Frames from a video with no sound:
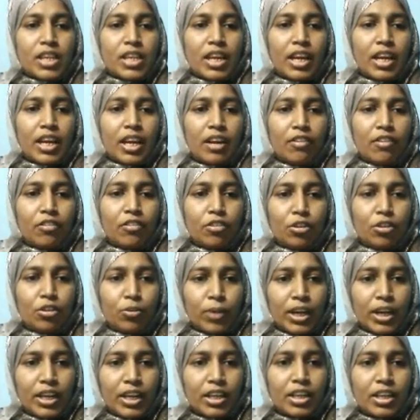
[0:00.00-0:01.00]
I have?
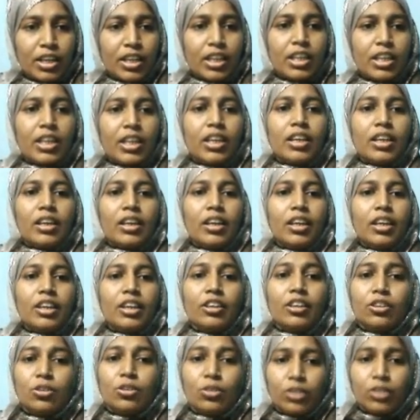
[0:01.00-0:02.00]
20
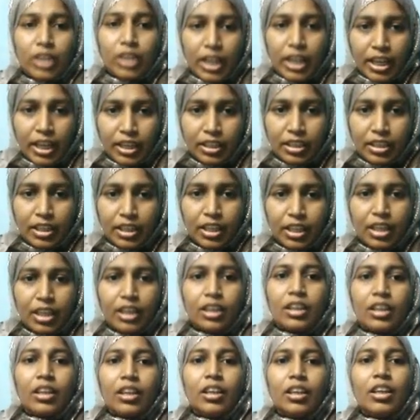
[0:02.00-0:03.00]
into 19
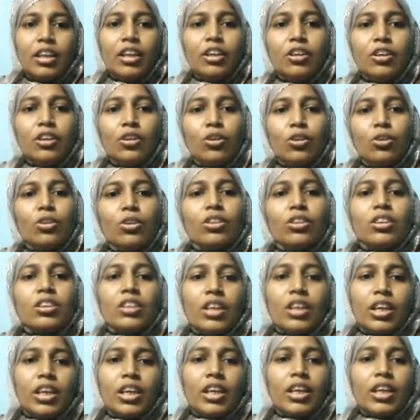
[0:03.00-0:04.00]
into
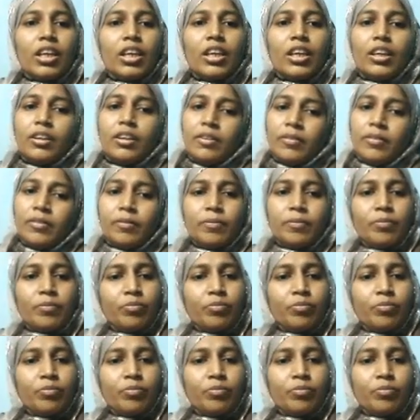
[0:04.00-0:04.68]
3.